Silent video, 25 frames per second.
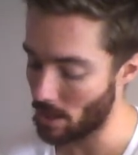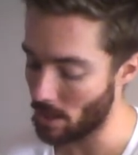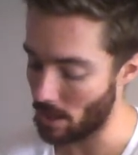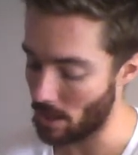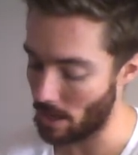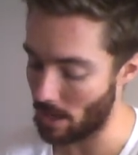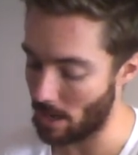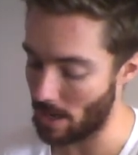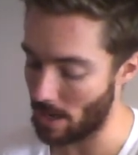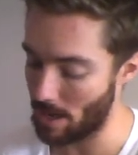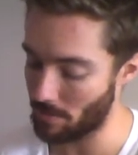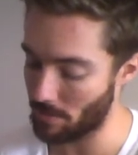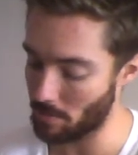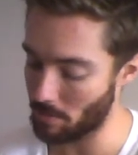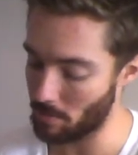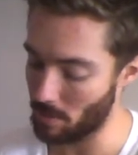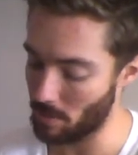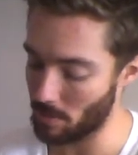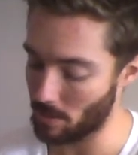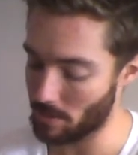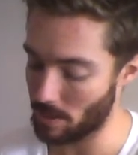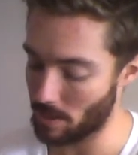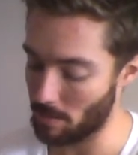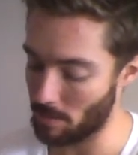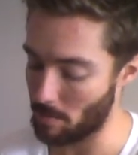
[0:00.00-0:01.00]
I have some
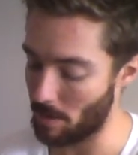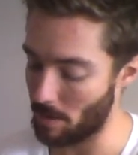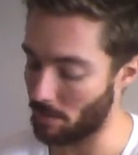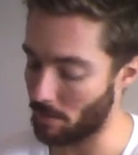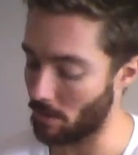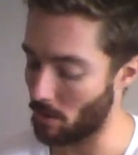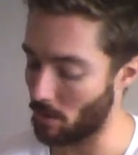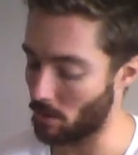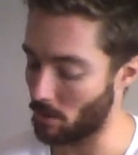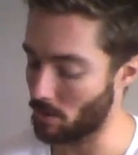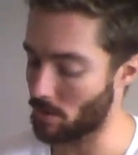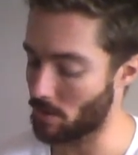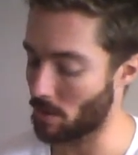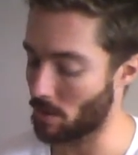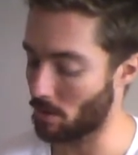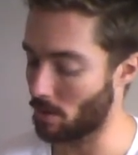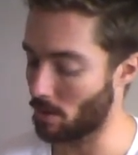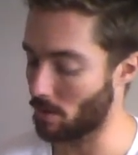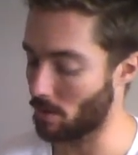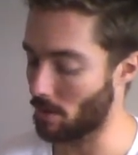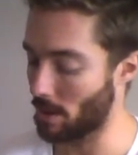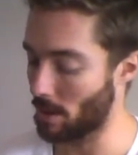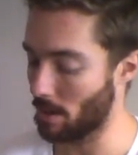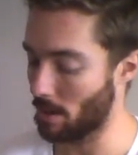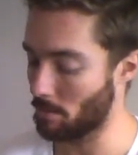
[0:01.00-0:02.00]
notes here on my phone, so
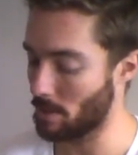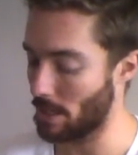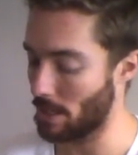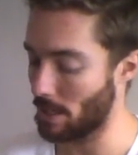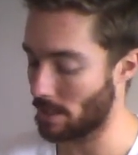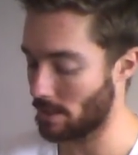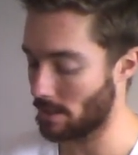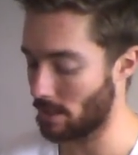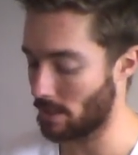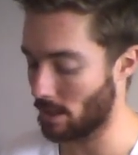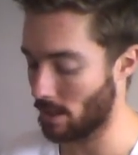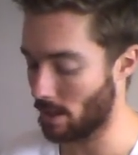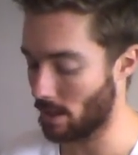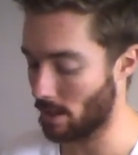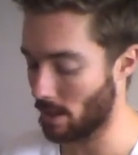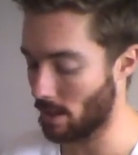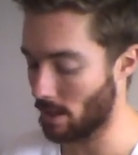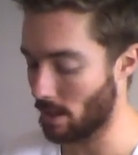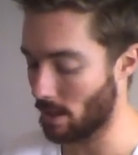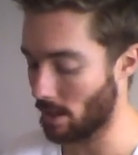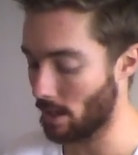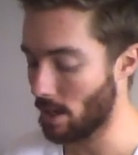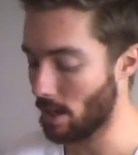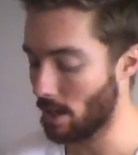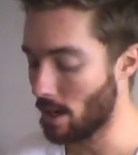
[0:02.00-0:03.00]
don't think I'm texting or anything.